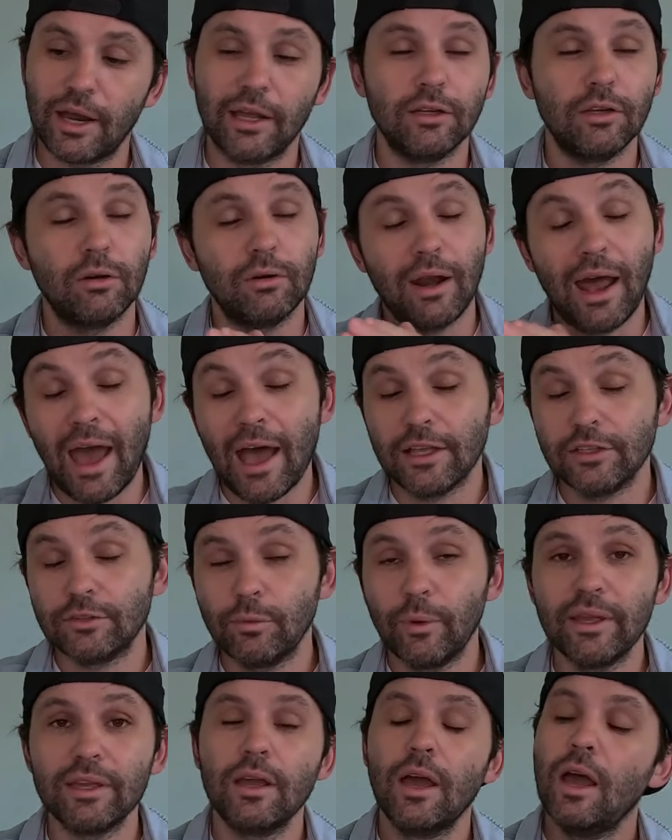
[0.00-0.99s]
I know it adds
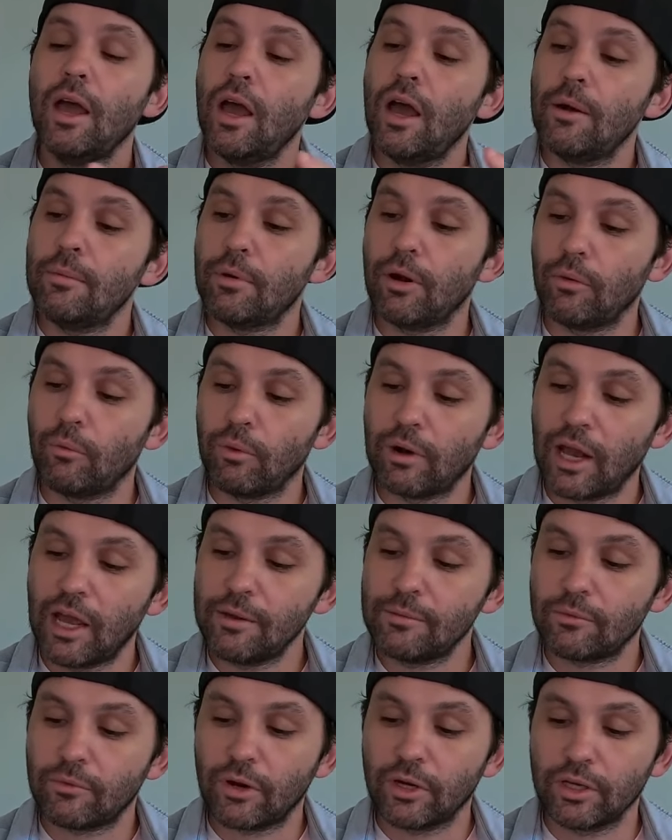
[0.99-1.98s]
weight, but when
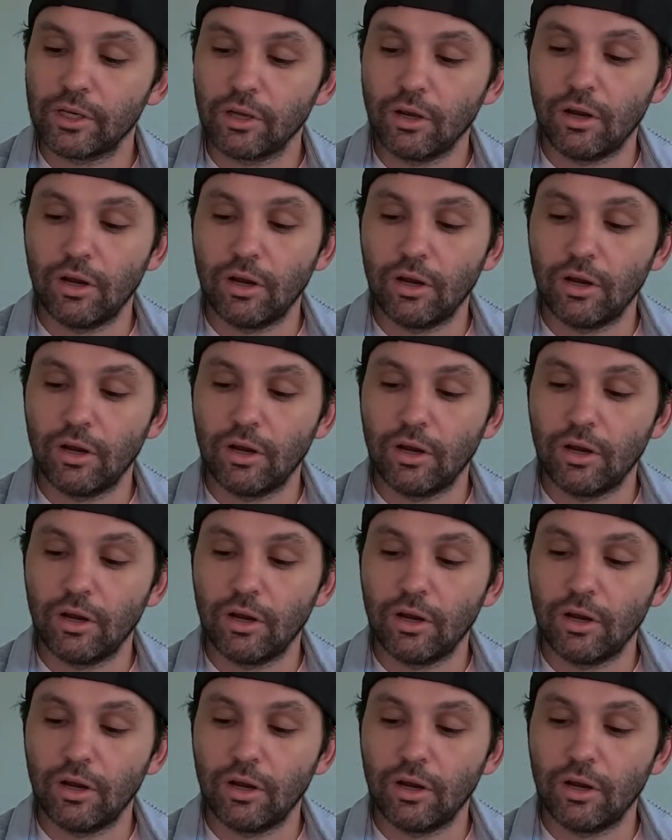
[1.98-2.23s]
I'm running